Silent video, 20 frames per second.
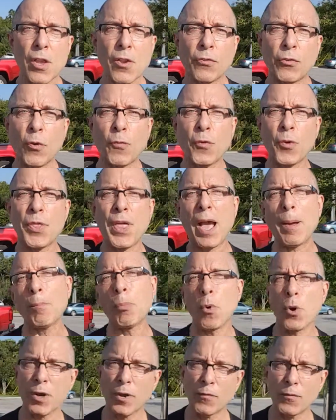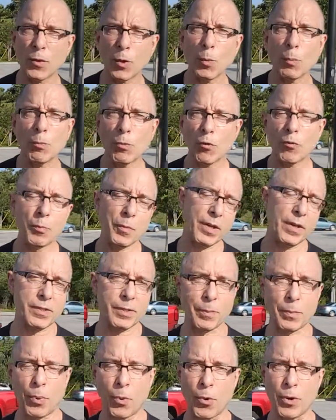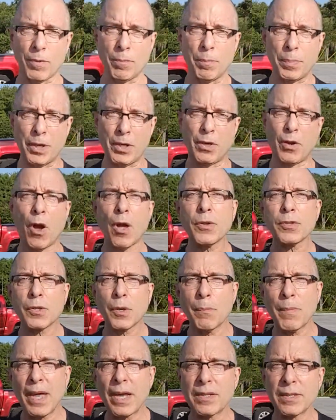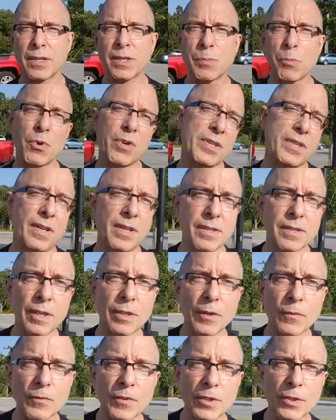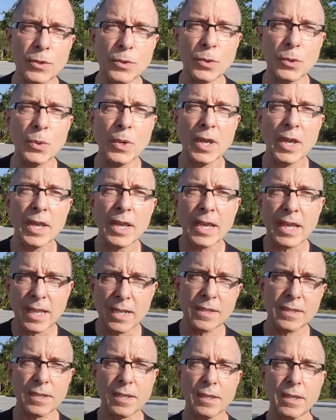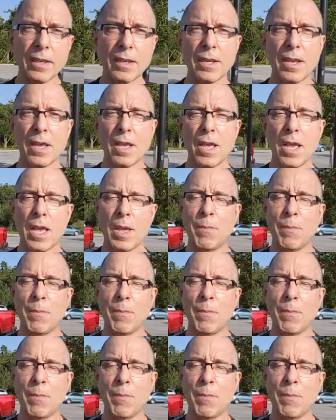So for that point of view, movement is important, but it also makes us more sensitive to insulin.